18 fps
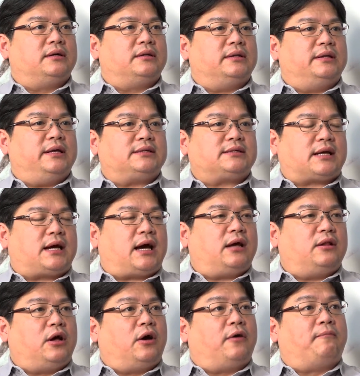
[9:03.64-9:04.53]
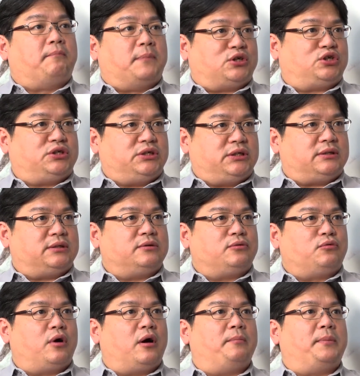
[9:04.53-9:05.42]
this kind of
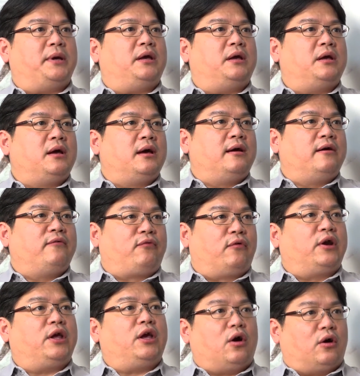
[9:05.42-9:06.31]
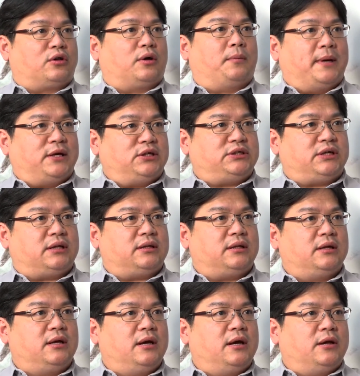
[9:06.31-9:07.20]
machine will be fully automation,
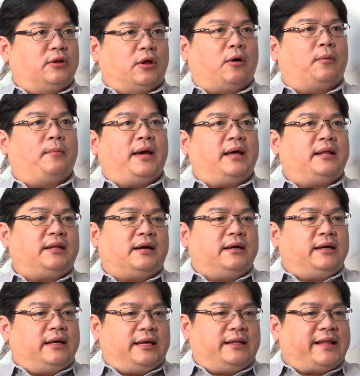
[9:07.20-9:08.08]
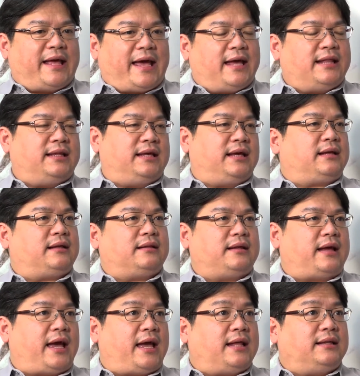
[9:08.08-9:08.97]
no matter in
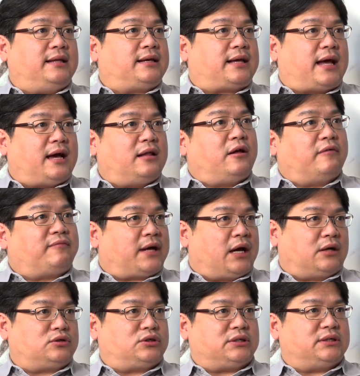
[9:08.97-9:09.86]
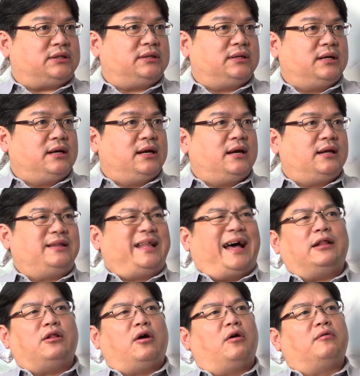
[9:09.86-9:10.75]
any kind of country,
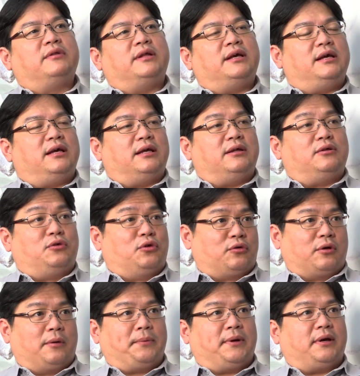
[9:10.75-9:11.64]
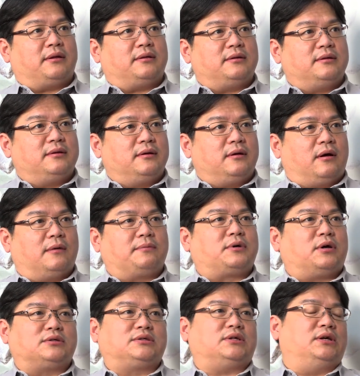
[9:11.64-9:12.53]
not only in European.
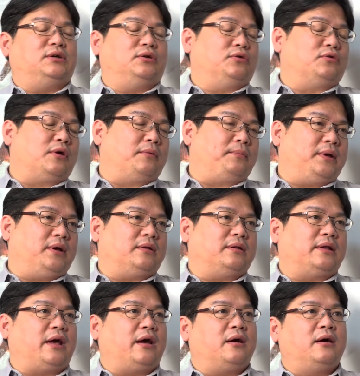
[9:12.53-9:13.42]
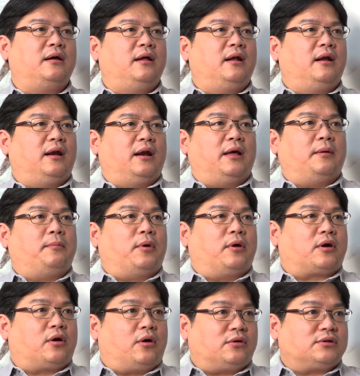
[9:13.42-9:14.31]
Of course, in European, their
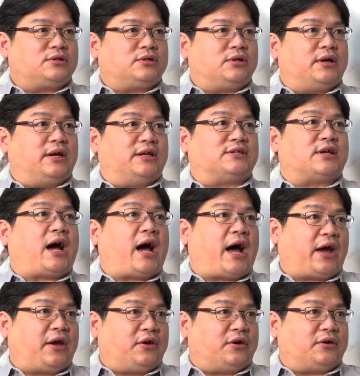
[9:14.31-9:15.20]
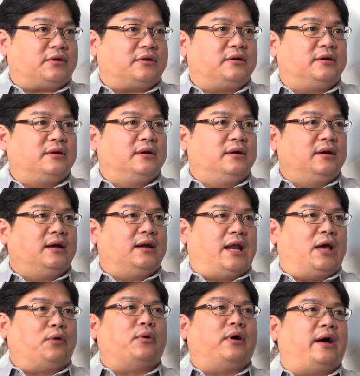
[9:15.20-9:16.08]
labor cost is higher.
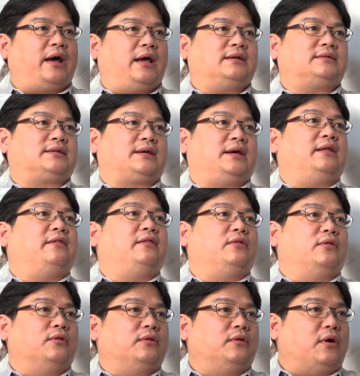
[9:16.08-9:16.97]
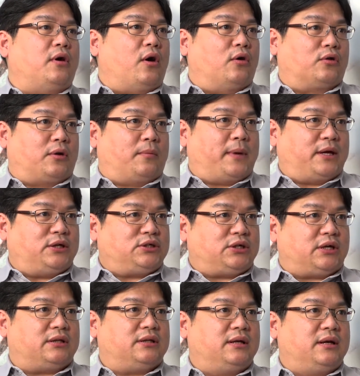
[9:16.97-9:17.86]
They were asking
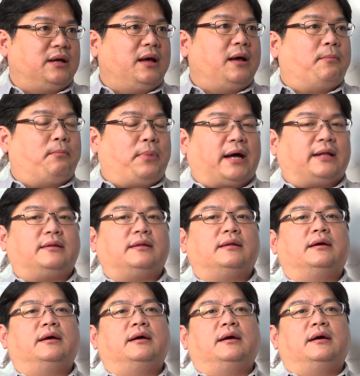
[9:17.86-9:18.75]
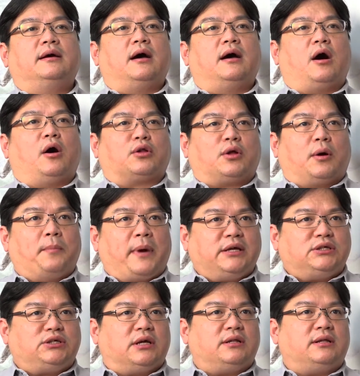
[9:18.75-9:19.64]
automation. But
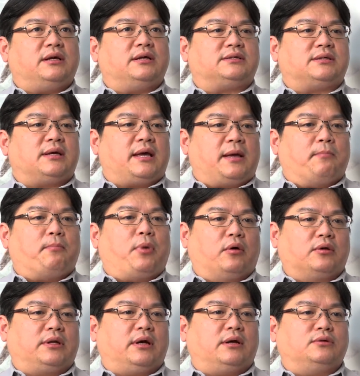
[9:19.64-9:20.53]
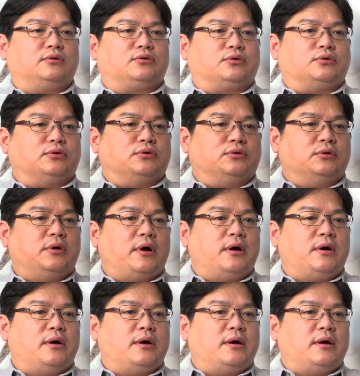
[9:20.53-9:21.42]
automation is important to
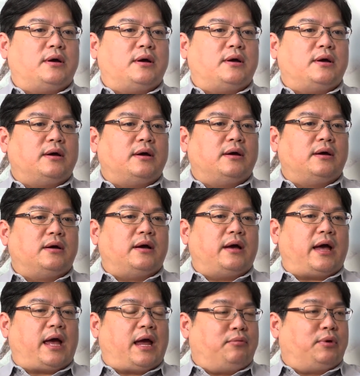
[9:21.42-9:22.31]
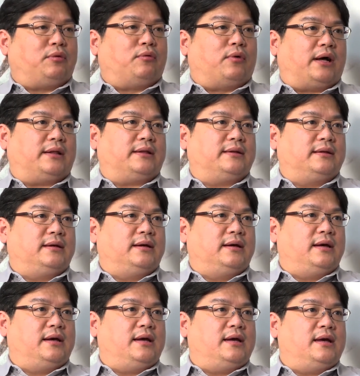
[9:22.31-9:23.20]
everyone.
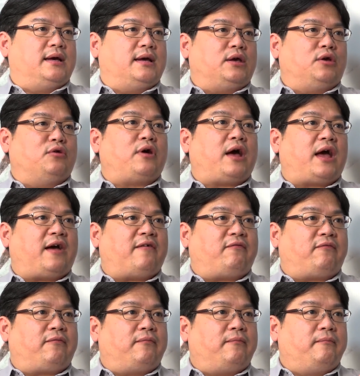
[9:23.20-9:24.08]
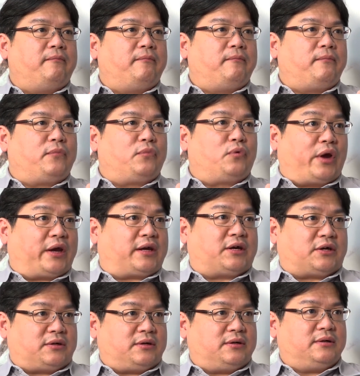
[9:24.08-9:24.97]
You have
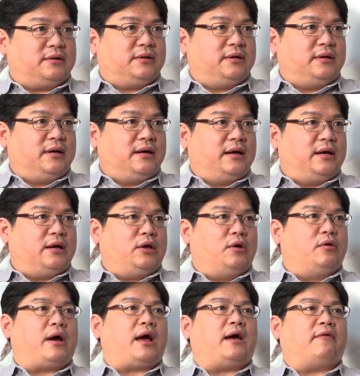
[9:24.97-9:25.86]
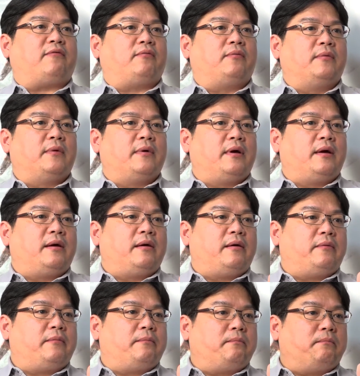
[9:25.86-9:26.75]
record. You have
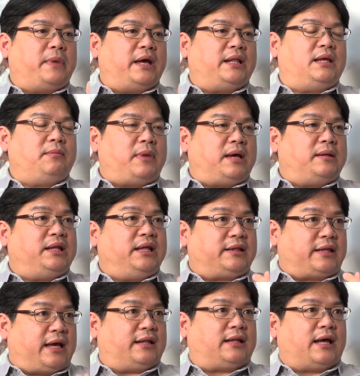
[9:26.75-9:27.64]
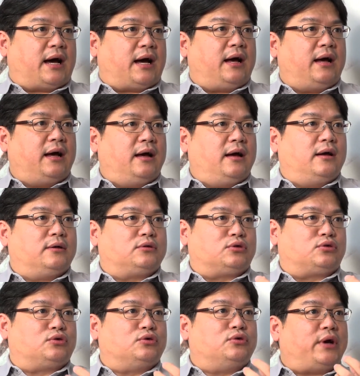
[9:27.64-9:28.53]
many data
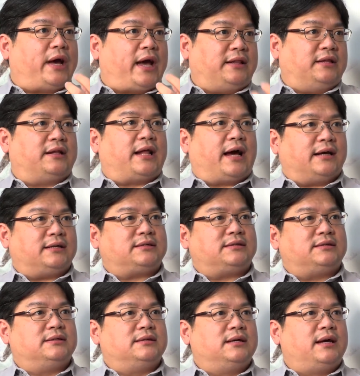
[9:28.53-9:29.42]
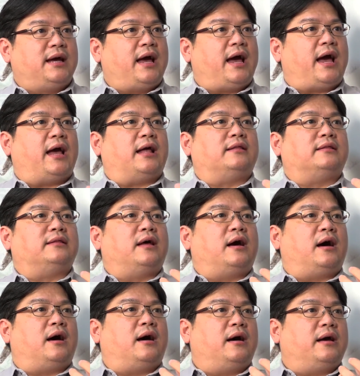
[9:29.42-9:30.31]
to do analyze
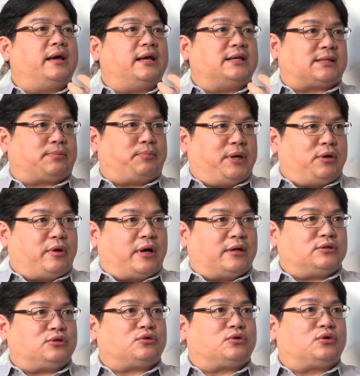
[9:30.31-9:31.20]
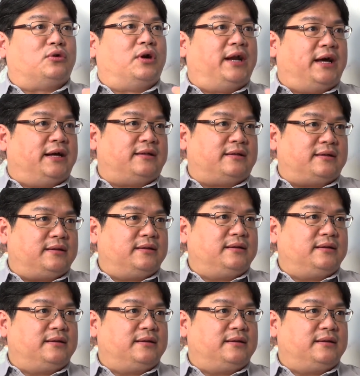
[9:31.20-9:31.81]
and experience to learn.